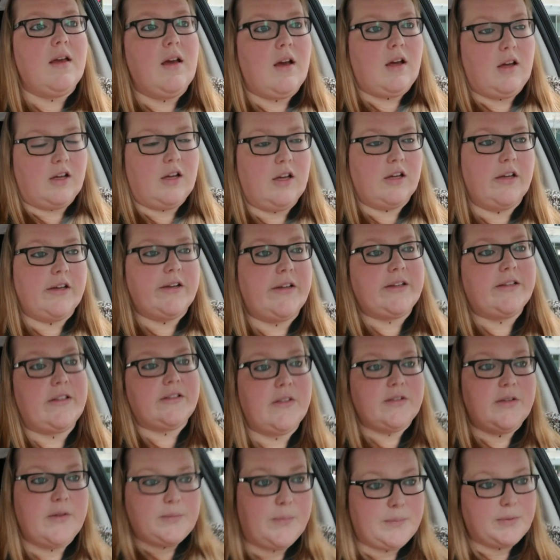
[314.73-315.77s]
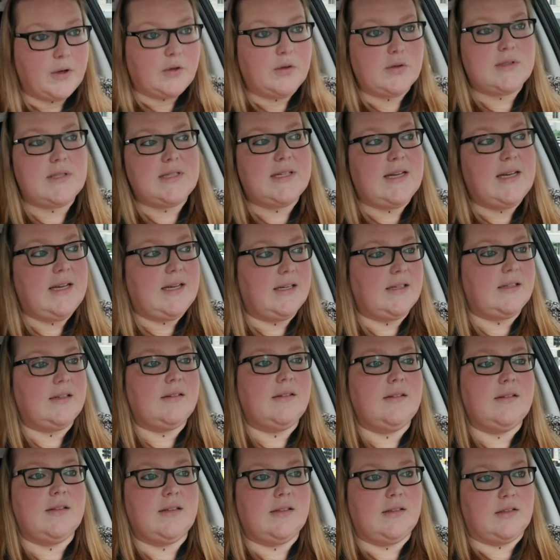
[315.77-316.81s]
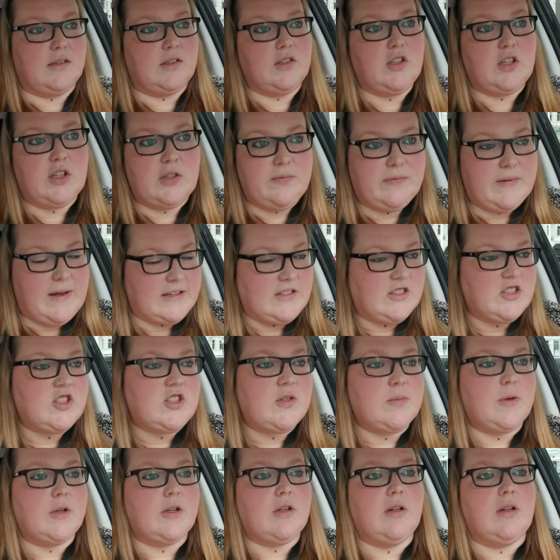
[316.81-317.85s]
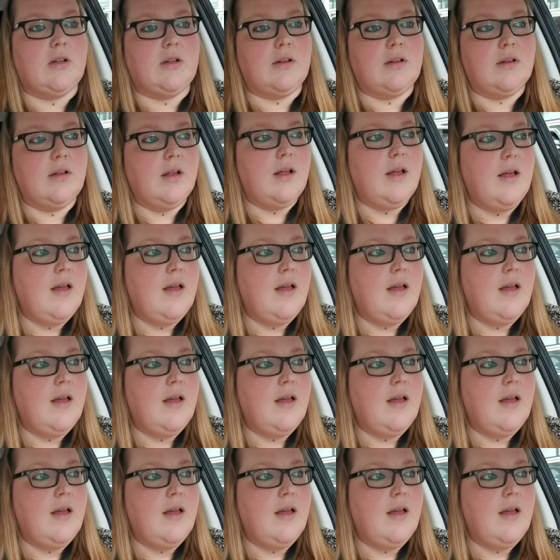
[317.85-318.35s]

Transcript: a good protein, good vegetable,